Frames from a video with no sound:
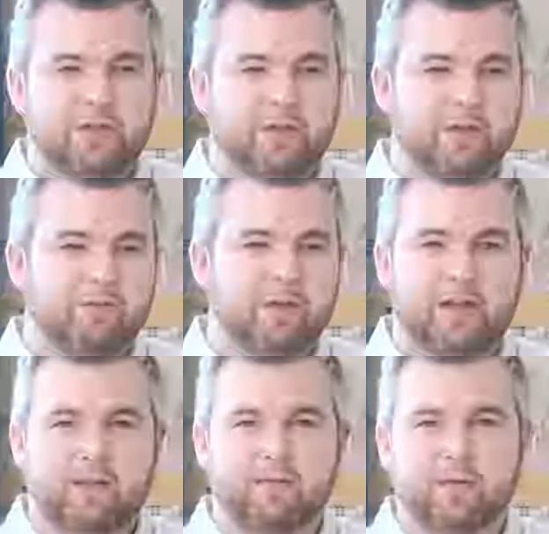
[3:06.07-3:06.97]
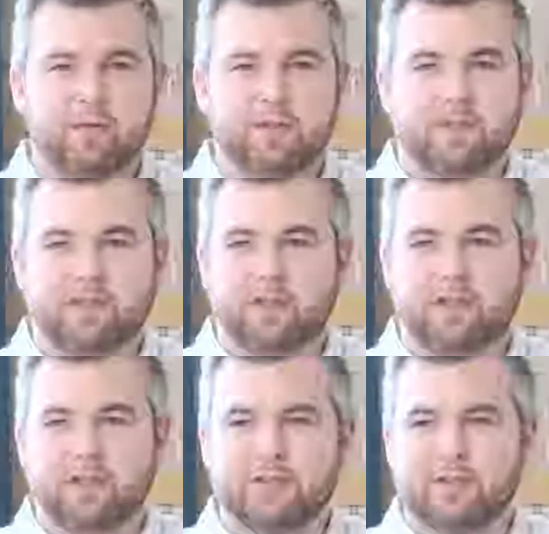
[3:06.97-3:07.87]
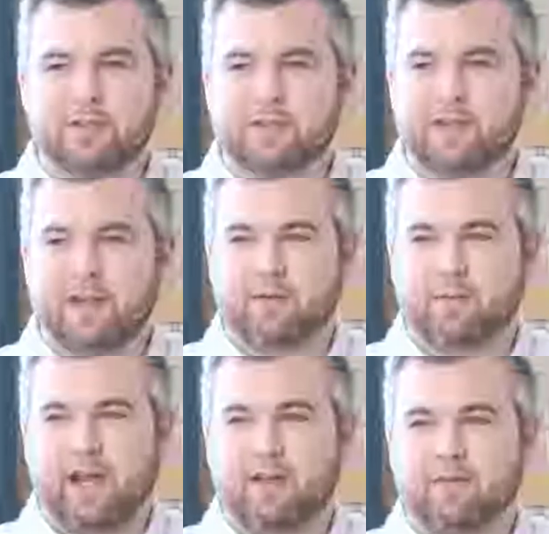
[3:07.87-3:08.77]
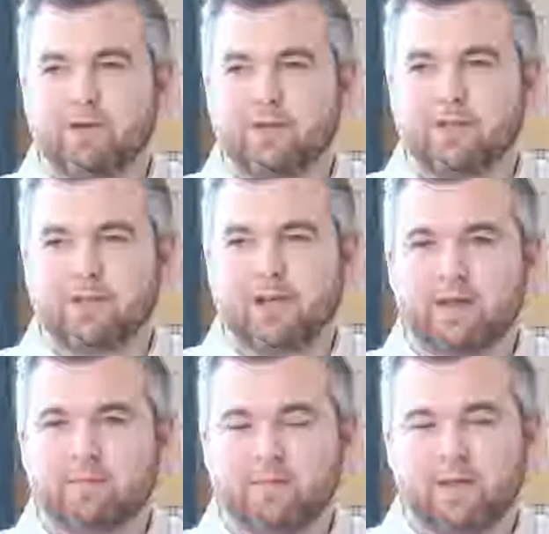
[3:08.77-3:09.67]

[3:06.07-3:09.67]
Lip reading: You could really influence search engines and their behavior at the time.